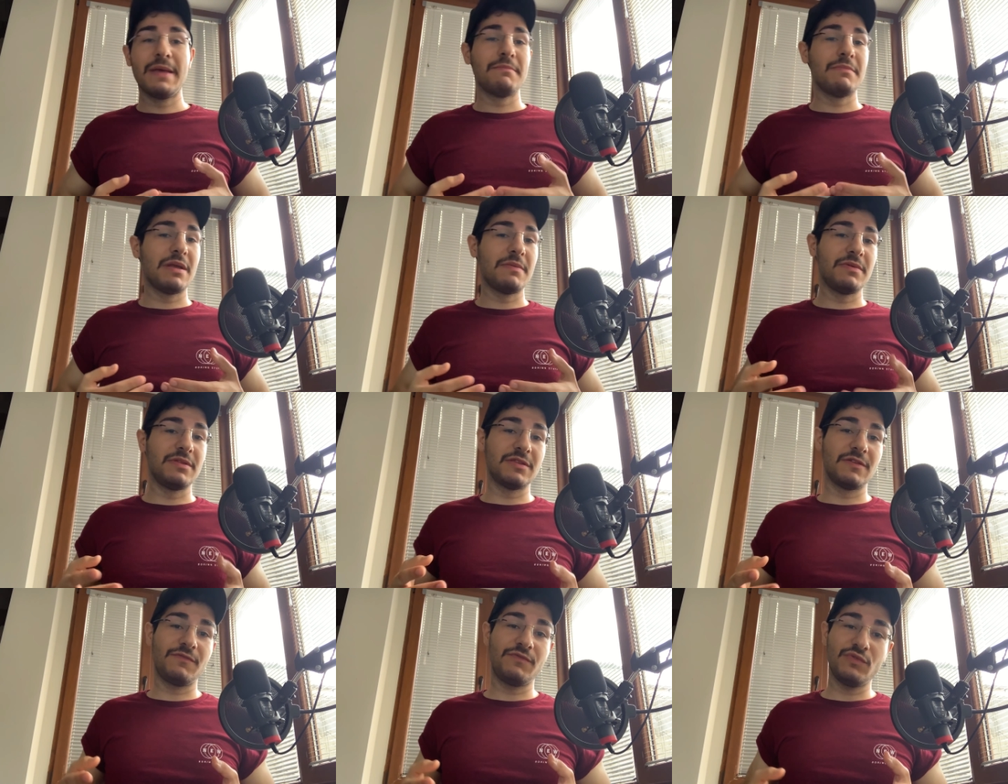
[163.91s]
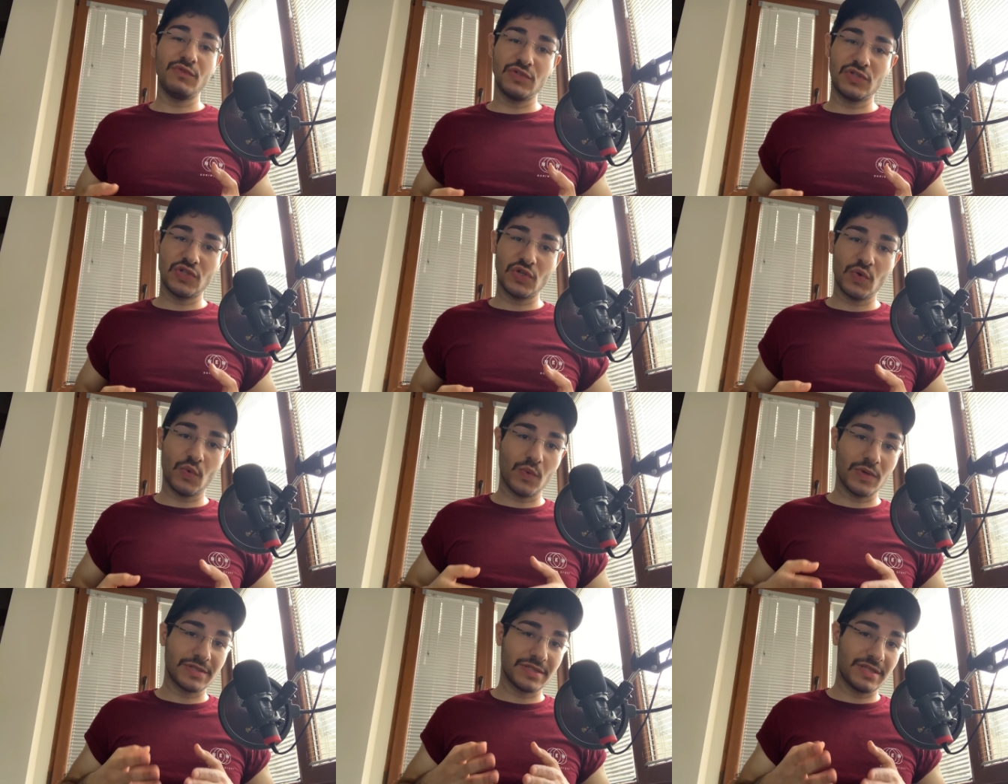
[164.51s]
Maybe in the
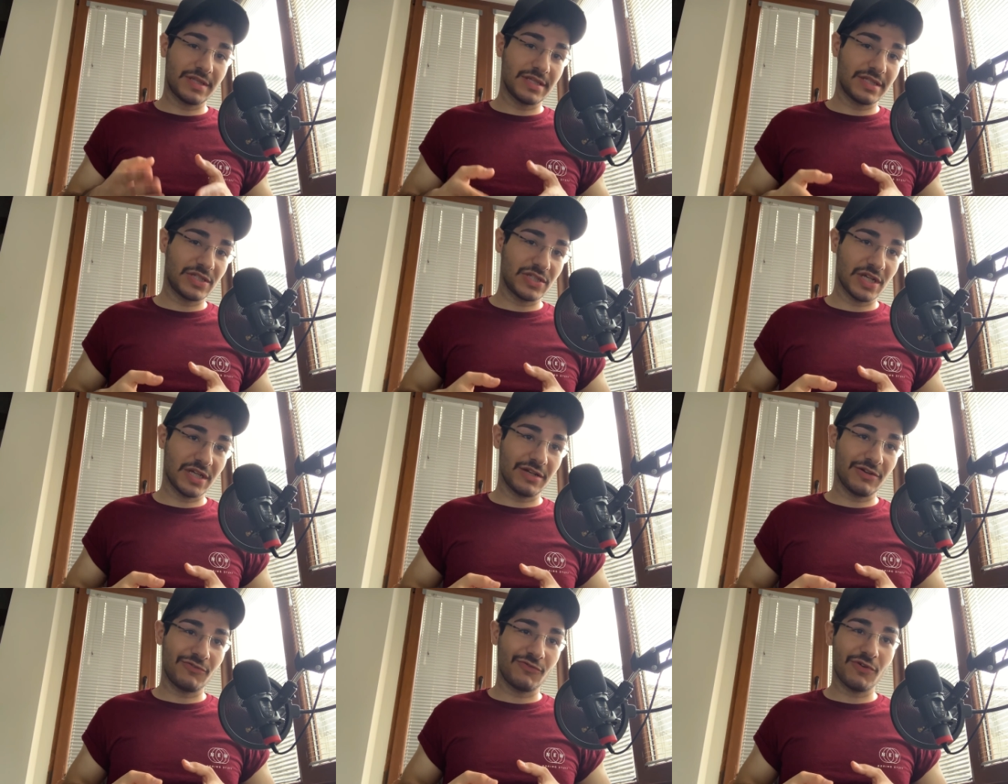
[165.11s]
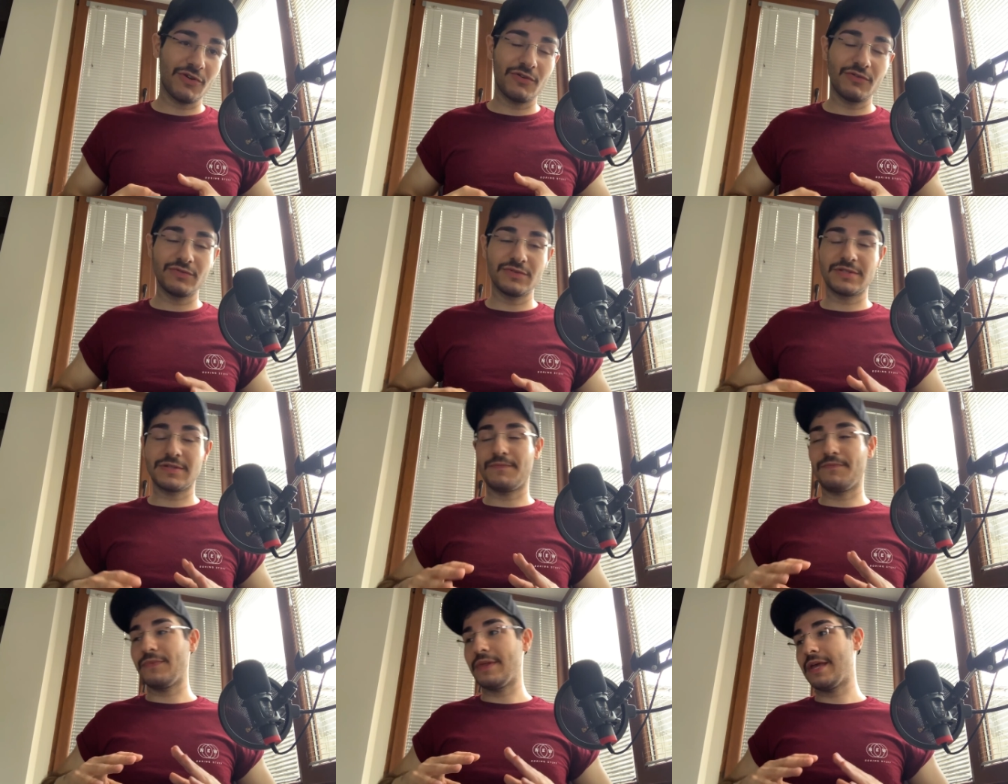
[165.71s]
future, once this channel
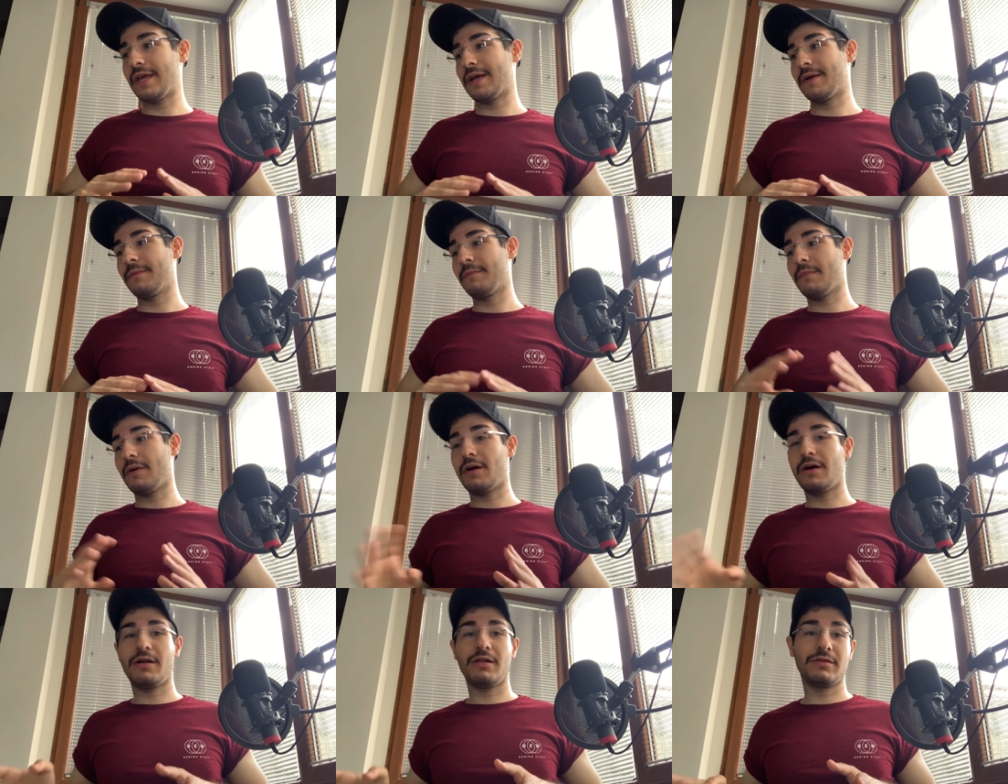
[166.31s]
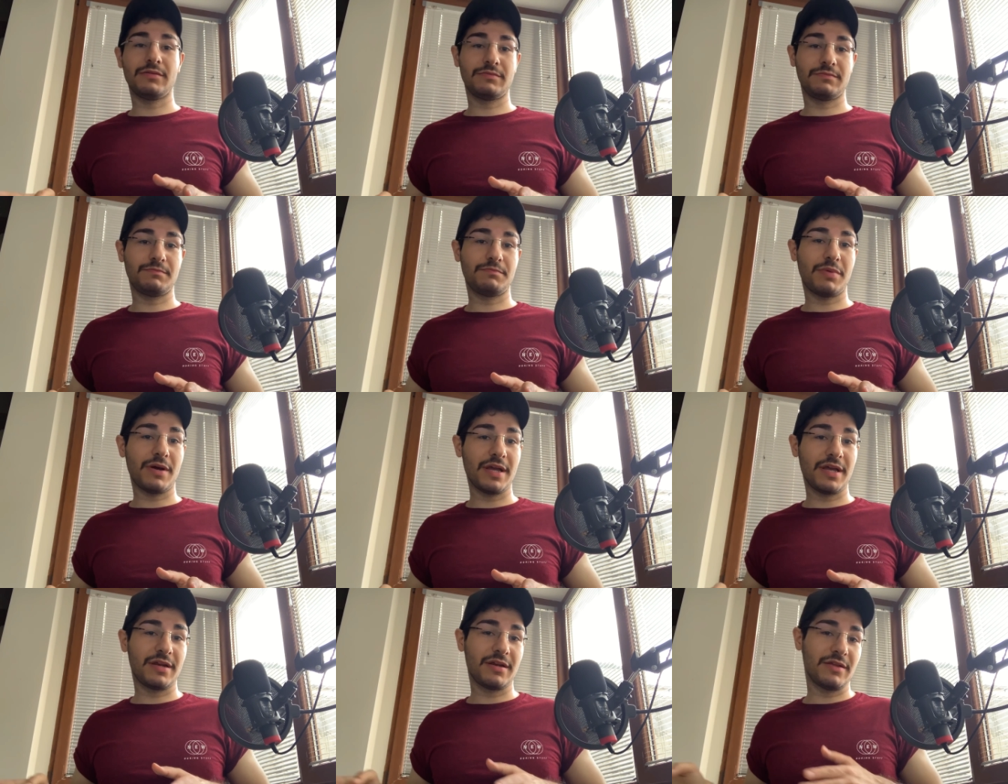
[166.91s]
grows, um, I'll
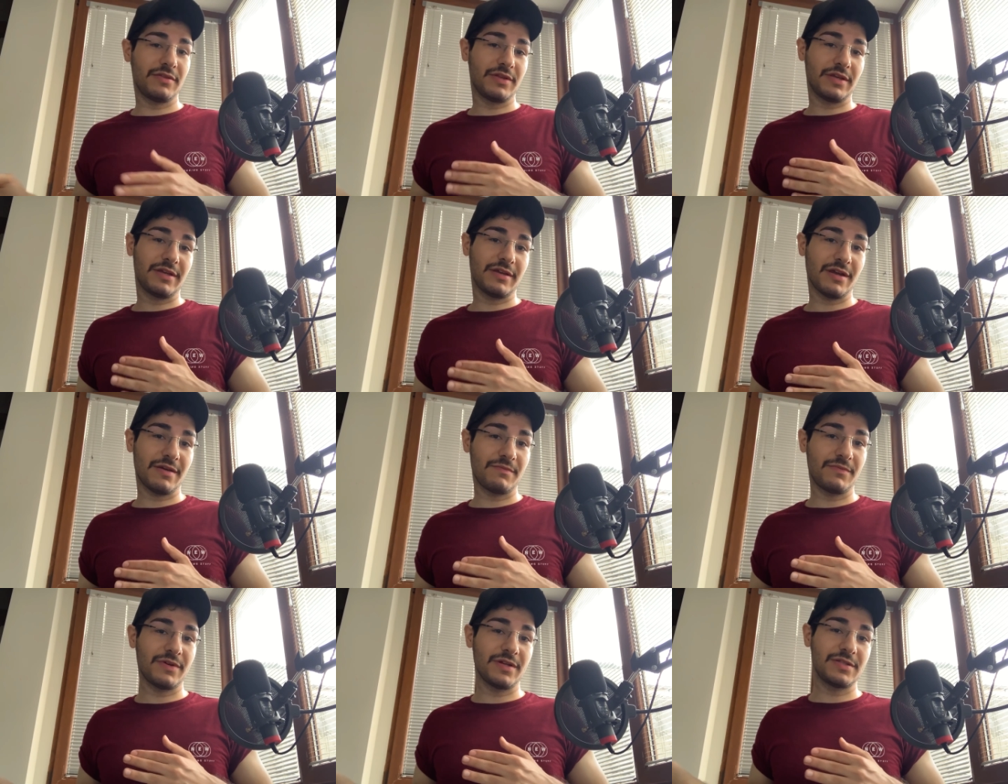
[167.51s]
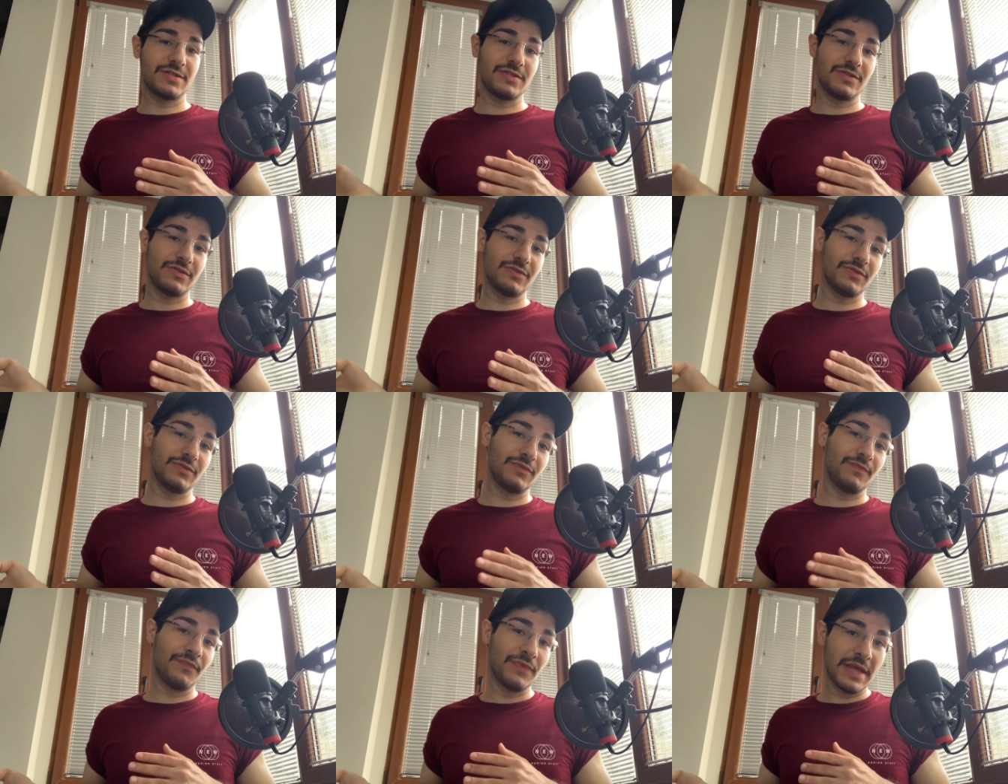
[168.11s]
buy another camera
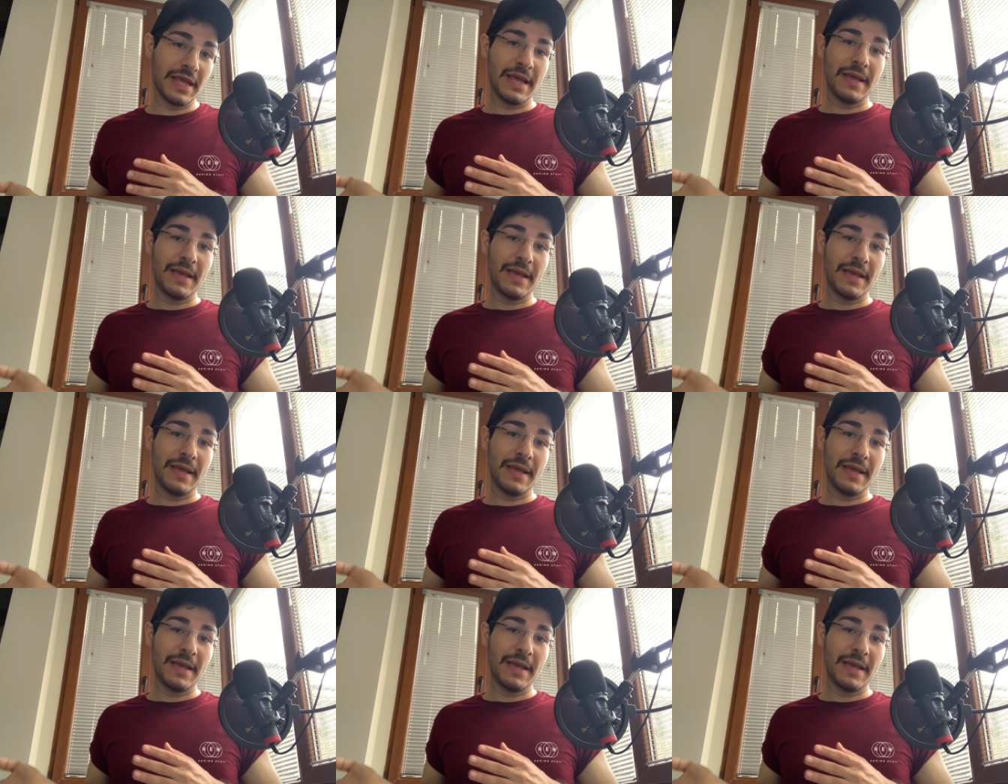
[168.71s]
to